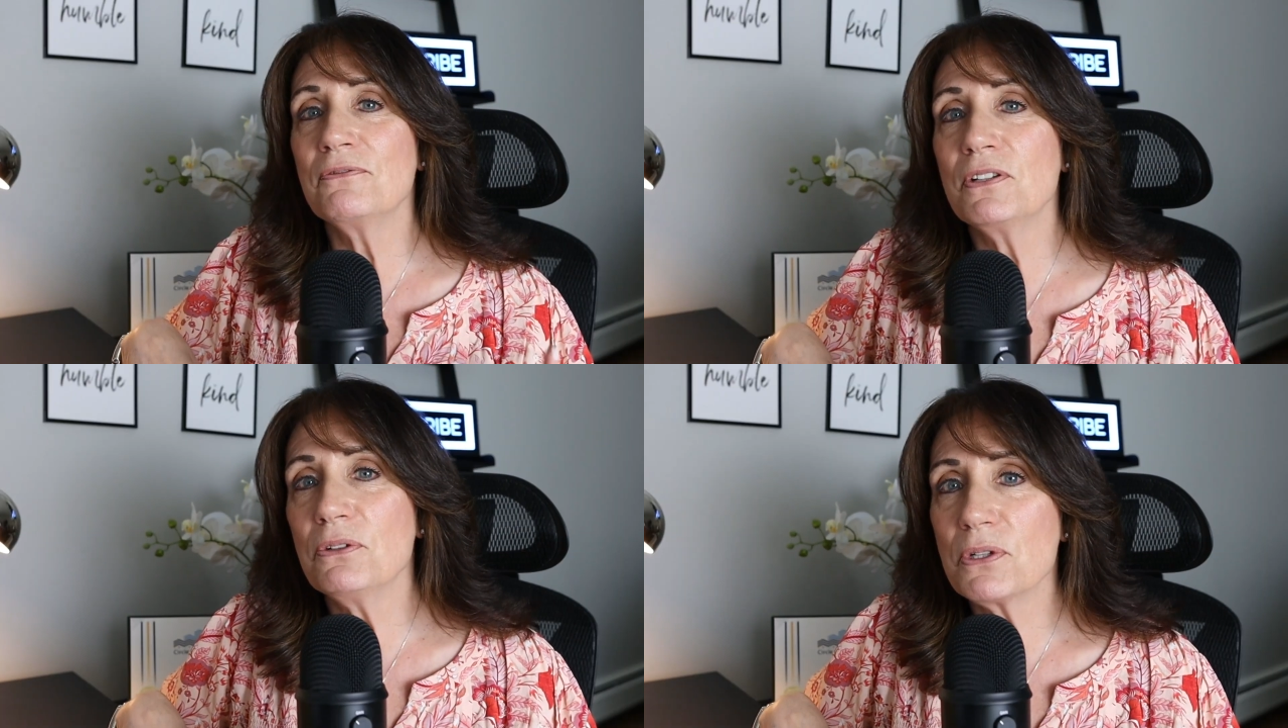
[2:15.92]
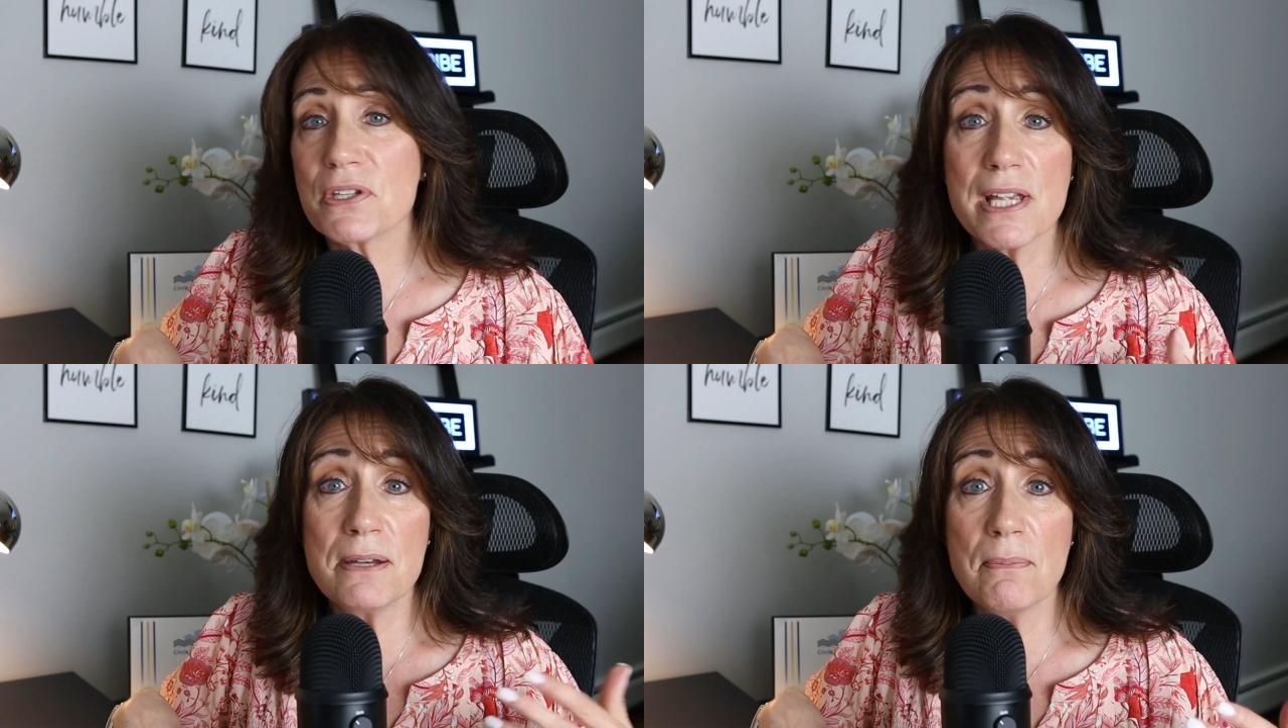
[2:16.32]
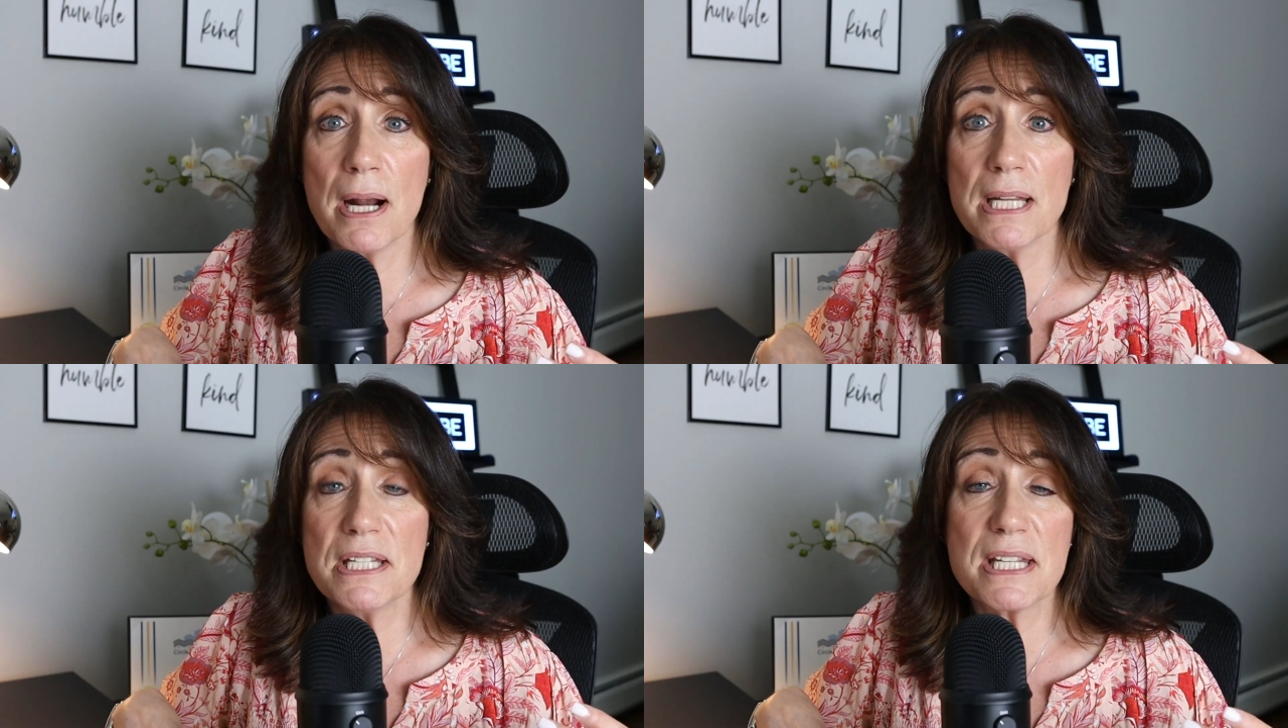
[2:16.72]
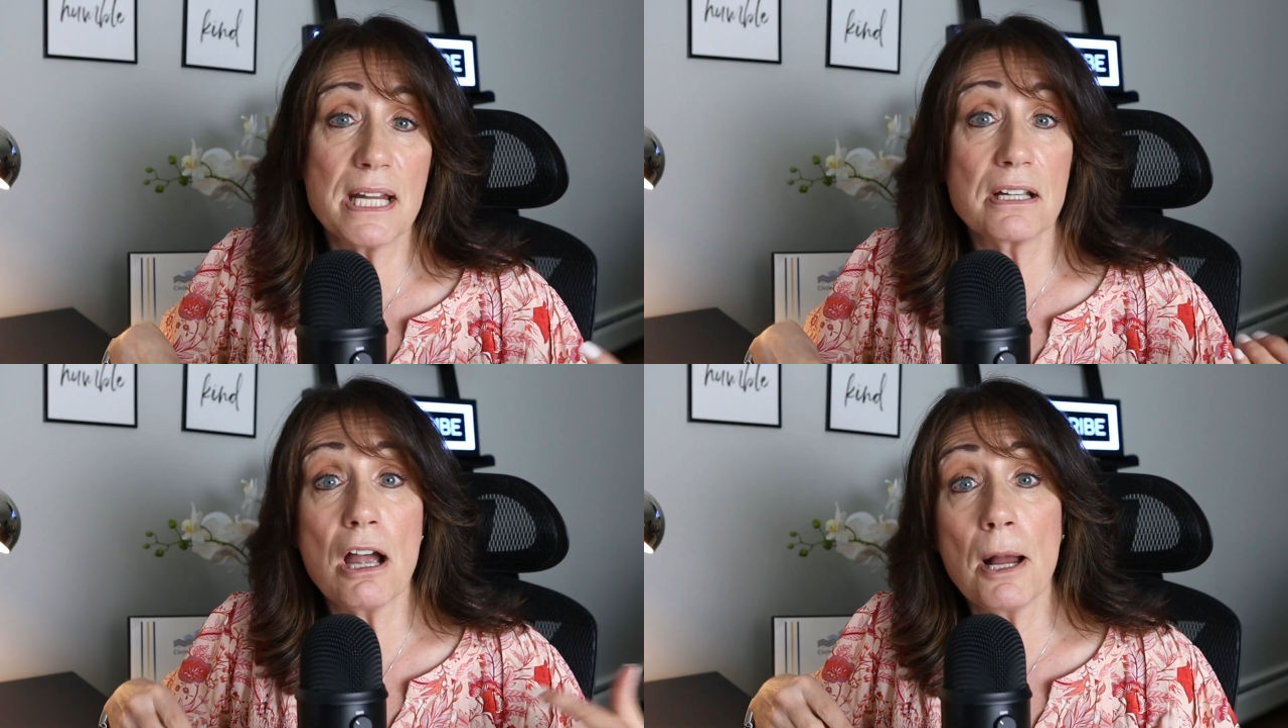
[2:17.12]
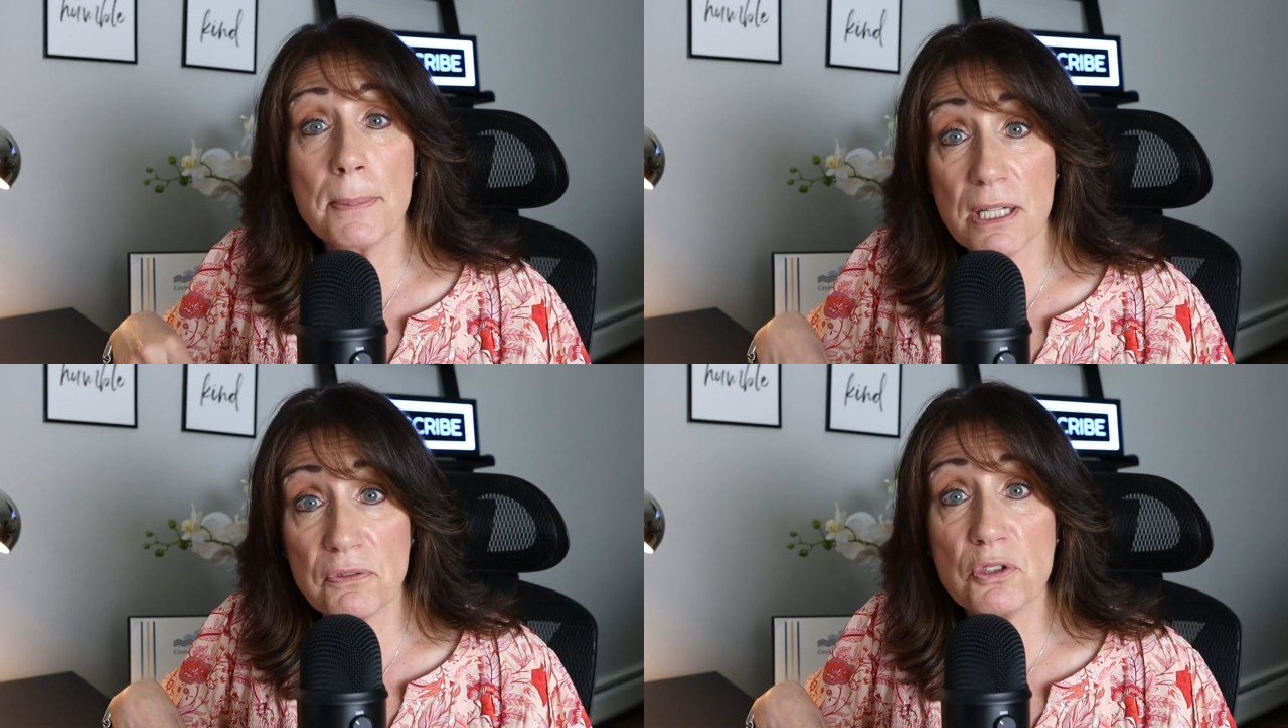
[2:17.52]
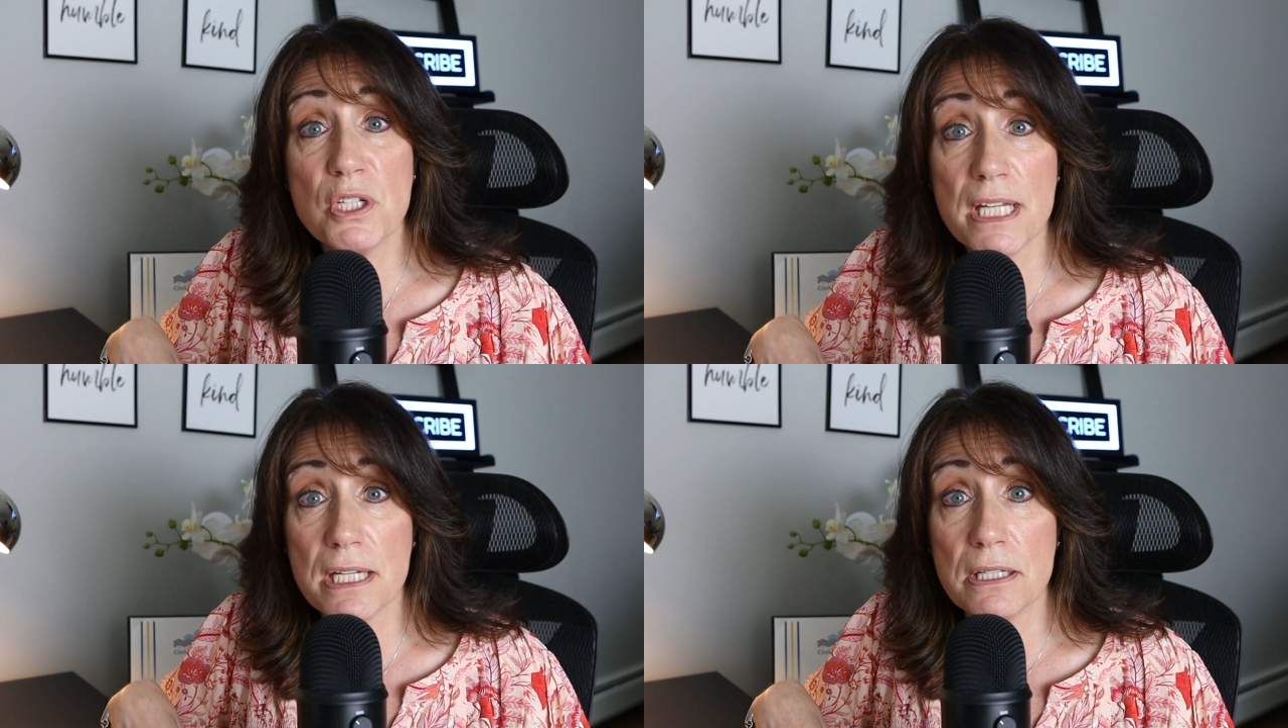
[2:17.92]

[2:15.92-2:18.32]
asking for you to send money to get a copy of your